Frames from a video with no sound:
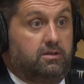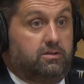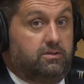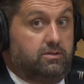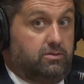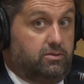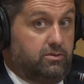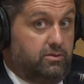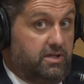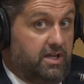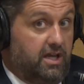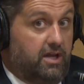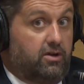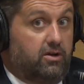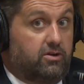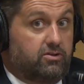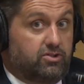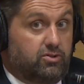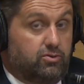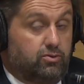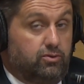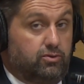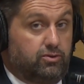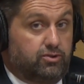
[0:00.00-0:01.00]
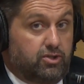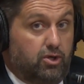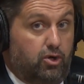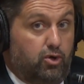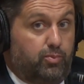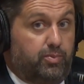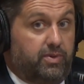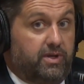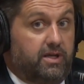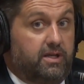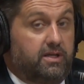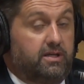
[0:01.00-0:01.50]
to get our schools
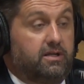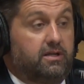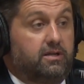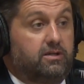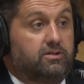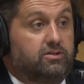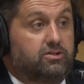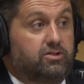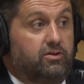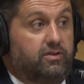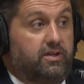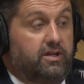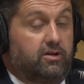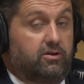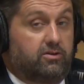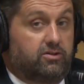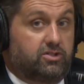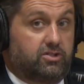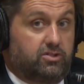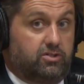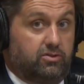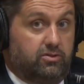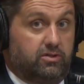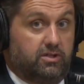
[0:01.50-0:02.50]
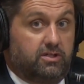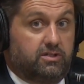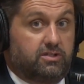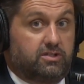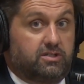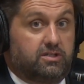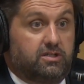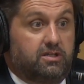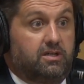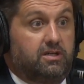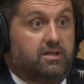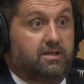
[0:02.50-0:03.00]
open so that our
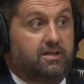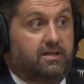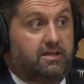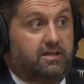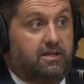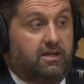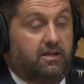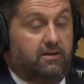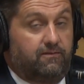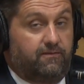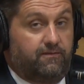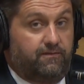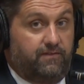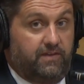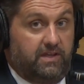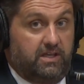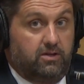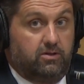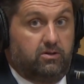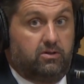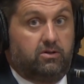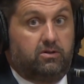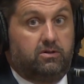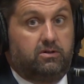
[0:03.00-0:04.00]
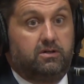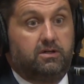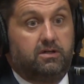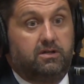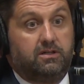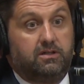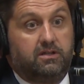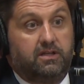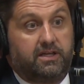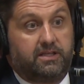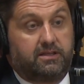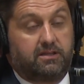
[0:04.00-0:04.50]
students can feel
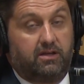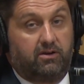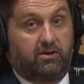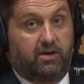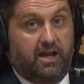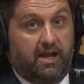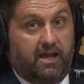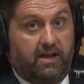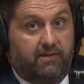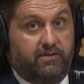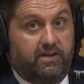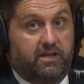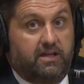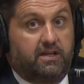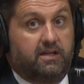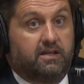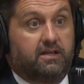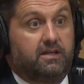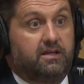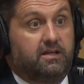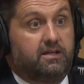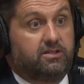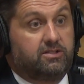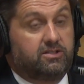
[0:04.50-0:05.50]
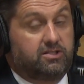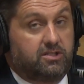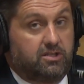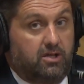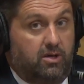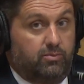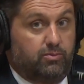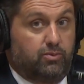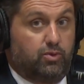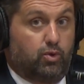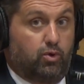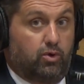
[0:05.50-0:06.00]
like they're having
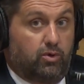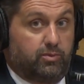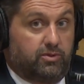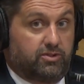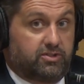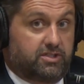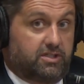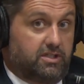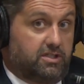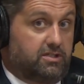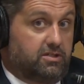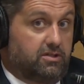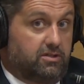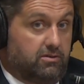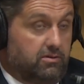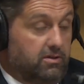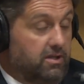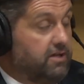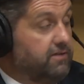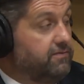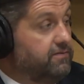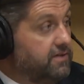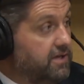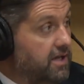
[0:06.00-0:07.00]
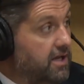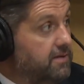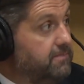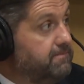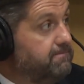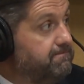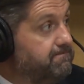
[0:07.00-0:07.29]
some normalcy to their life again.